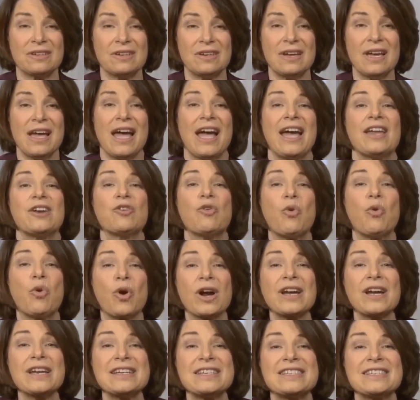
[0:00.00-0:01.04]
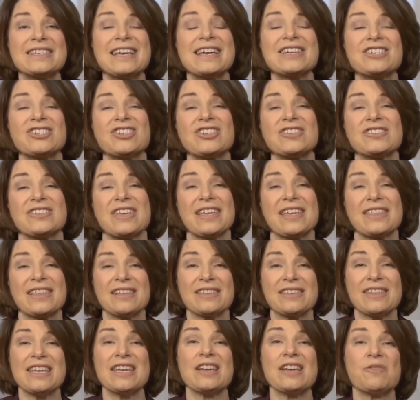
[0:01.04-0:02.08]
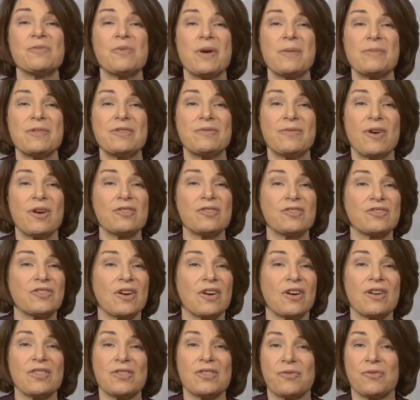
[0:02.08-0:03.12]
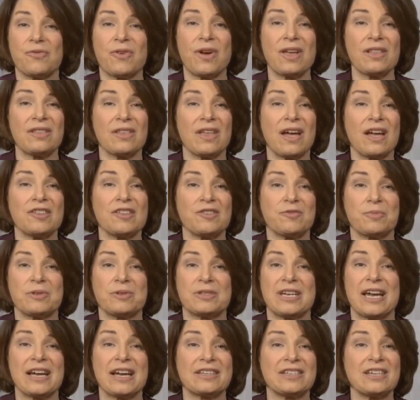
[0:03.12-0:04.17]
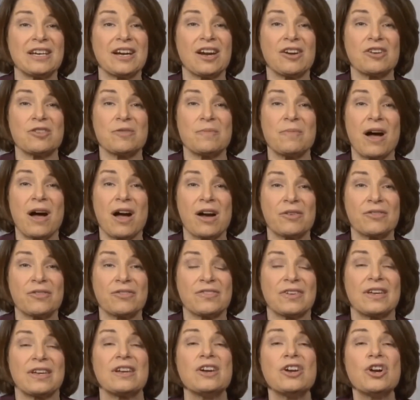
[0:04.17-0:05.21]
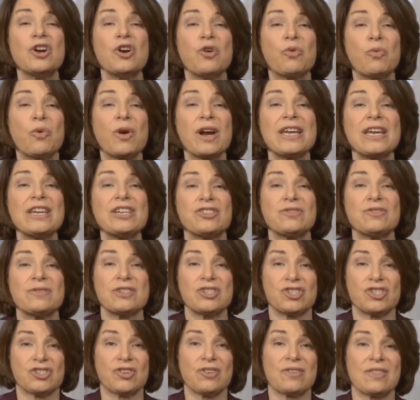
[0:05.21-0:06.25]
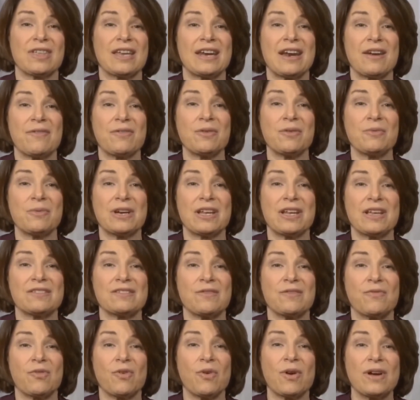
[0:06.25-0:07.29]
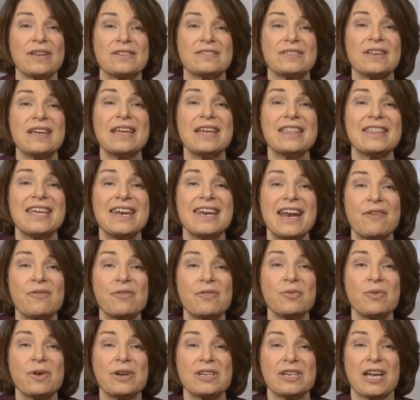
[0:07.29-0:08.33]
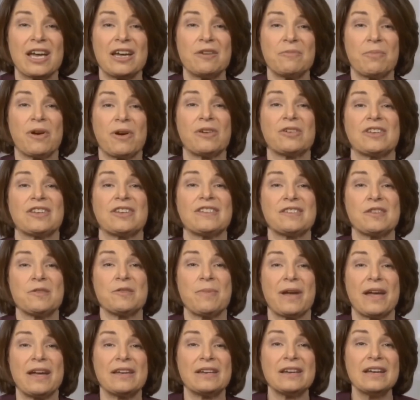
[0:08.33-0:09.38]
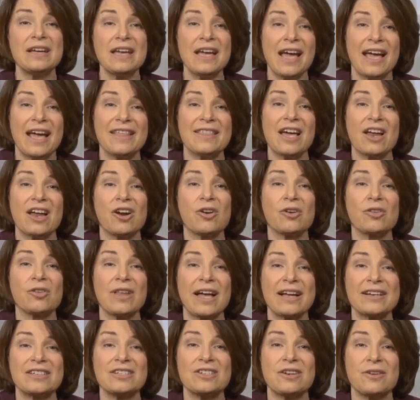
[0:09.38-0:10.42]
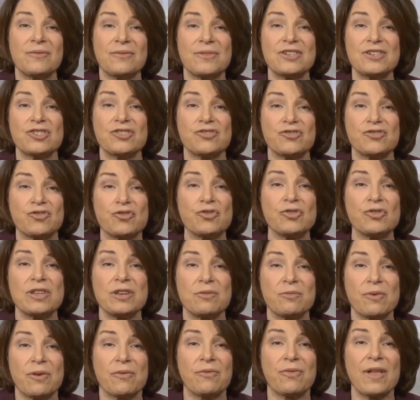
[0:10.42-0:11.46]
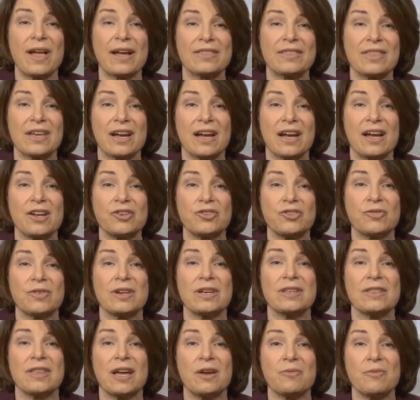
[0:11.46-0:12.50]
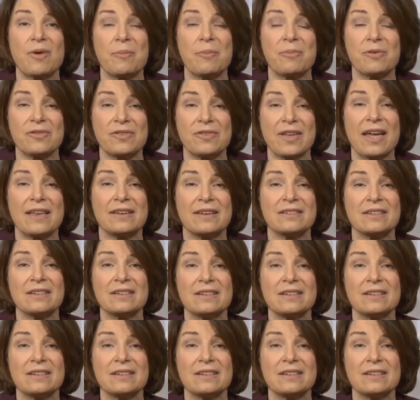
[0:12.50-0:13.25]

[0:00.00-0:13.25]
And organizations like the League of Women Voters are on the front lines protecting our democracy, working to ensure that everyone has a voice, that everyone can participate, and that our elected officials truly reflect the country they represent.